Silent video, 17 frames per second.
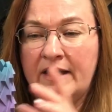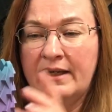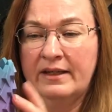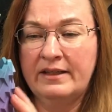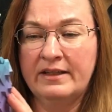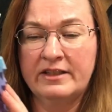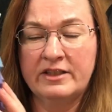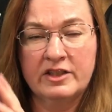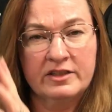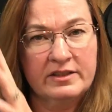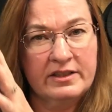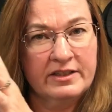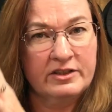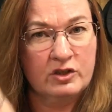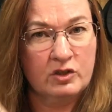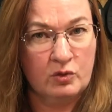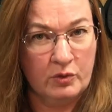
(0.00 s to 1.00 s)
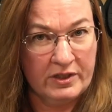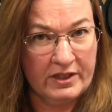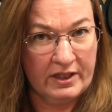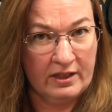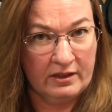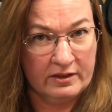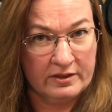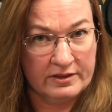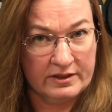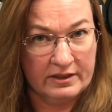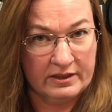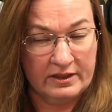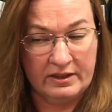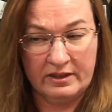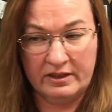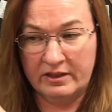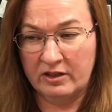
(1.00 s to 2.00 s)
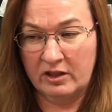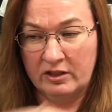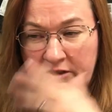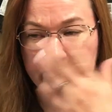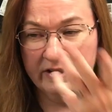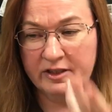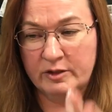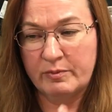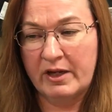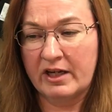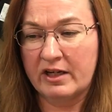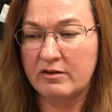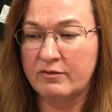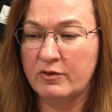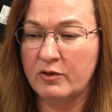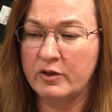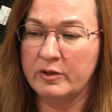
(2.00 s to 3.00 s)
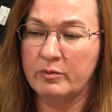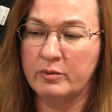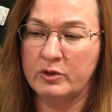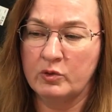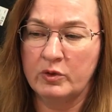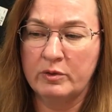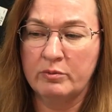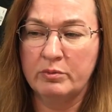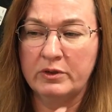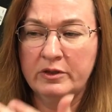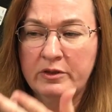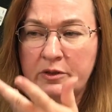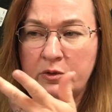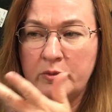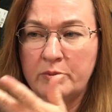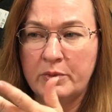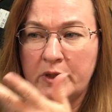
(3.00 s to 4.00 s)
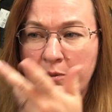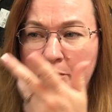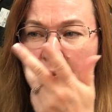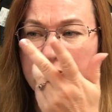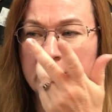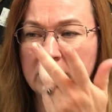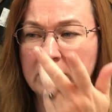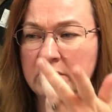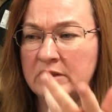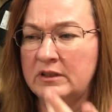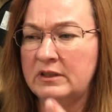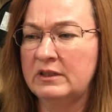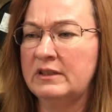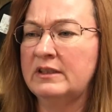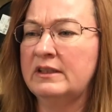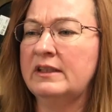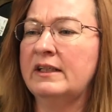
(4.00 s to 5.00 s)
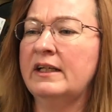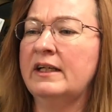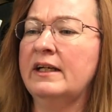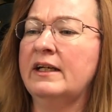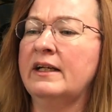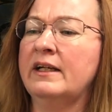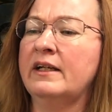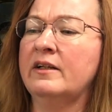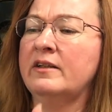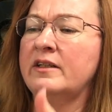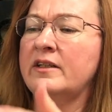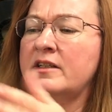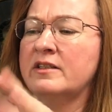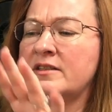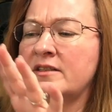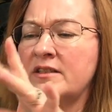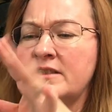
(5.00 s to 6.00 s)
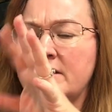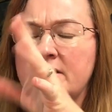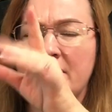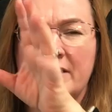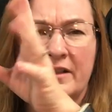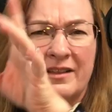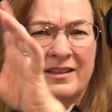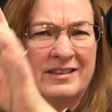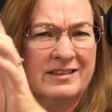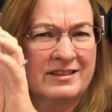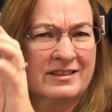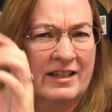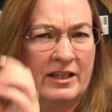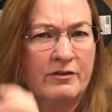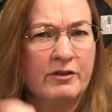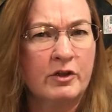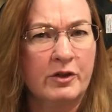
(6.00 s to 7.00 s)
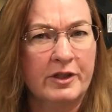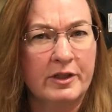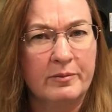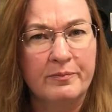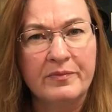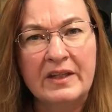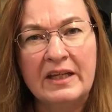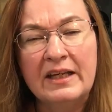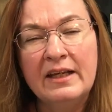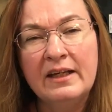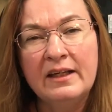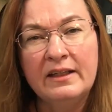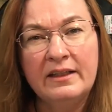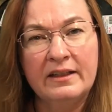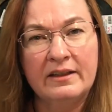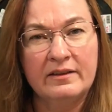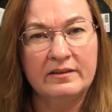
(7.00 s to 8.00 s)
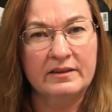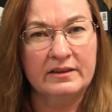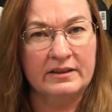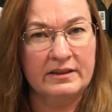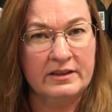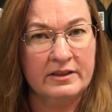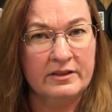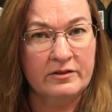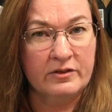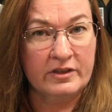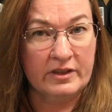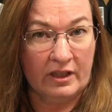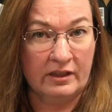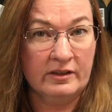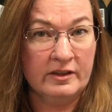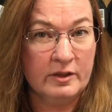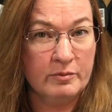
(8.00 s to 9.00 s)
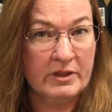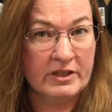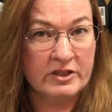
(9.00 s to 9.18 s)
and it just has 3 colors in it. It alternates back and forth between blue, purple, and I don't think you'll see it in there. It's kind of a green. Now, the color